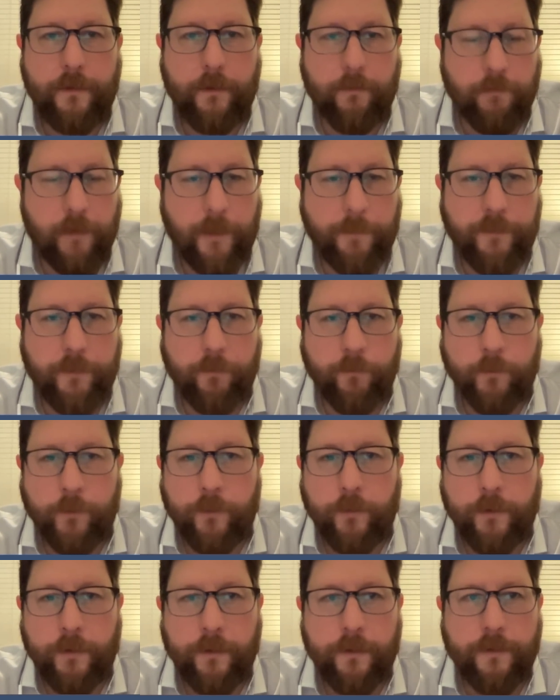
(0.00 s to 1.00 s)
corrupt
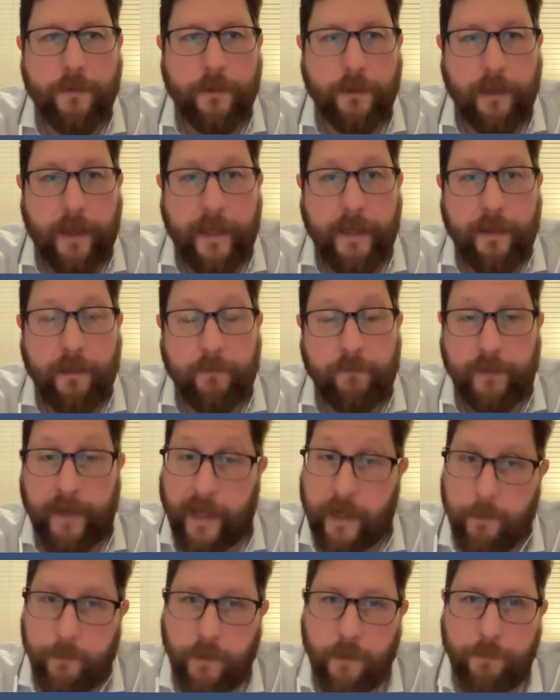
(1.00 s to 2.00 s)
rulers like
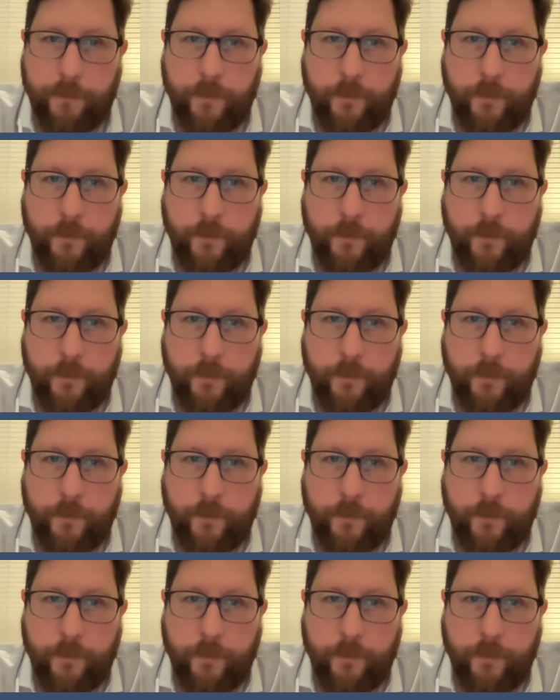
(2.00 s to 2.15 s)
Vladimir